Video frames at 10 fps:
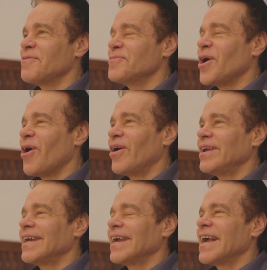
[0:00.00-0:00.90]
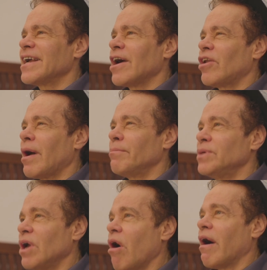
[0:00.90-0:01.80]
Renge Kyo. I think I had
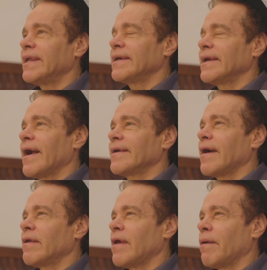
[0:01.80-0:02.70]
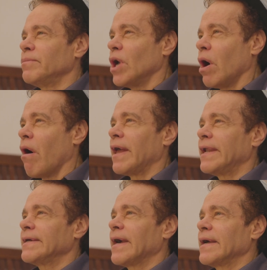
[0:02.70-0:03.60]
such a profound sense of my
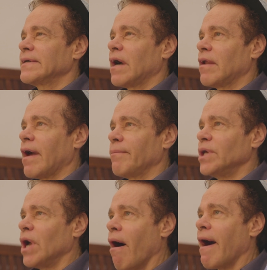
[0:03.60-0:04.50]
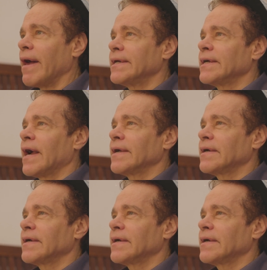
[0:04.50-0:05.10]
own ultimate